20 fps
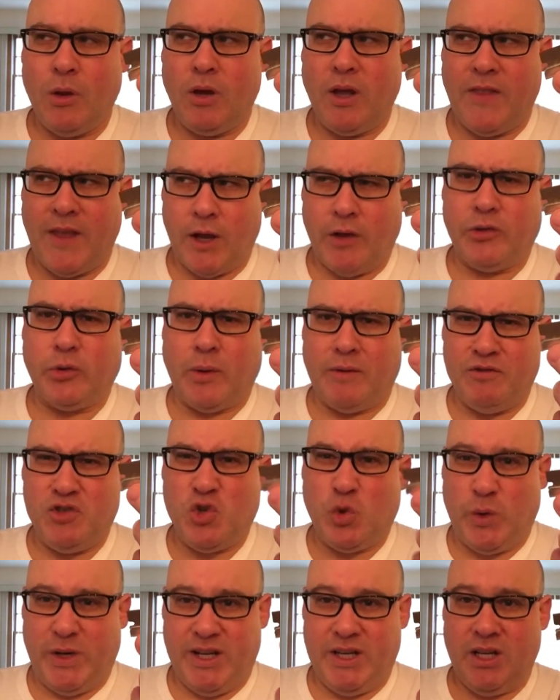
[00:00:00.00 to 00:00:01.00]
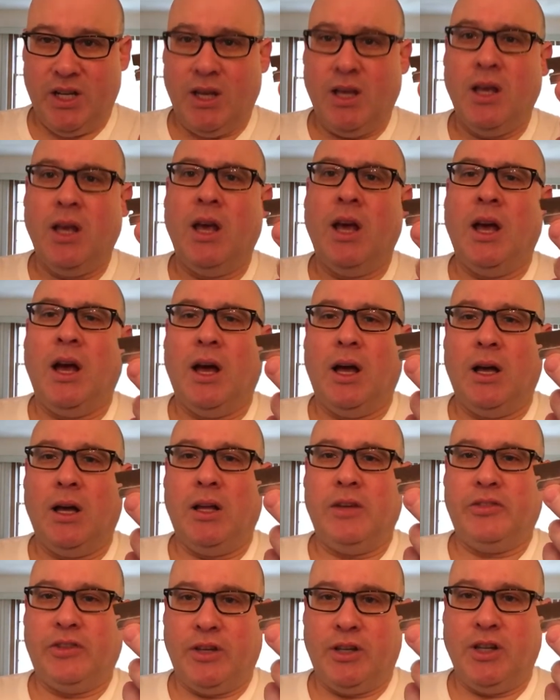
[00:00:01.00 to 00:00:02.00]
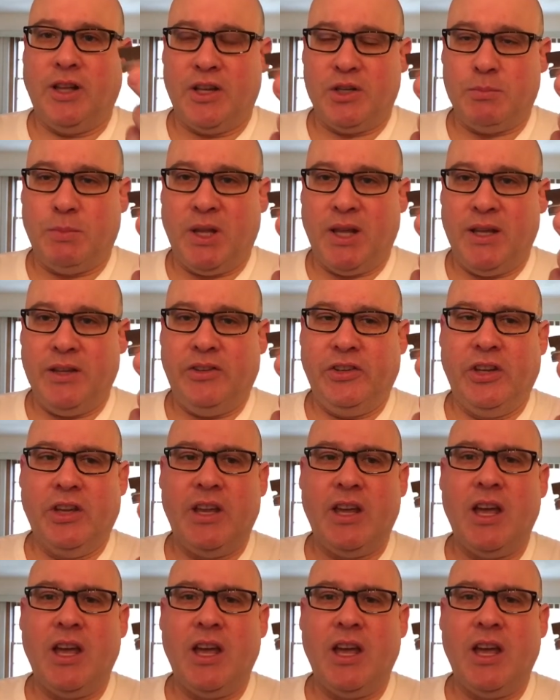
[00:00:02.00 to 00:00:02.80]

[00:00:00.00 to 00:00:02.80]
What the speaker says: and they also have treat single edge blades,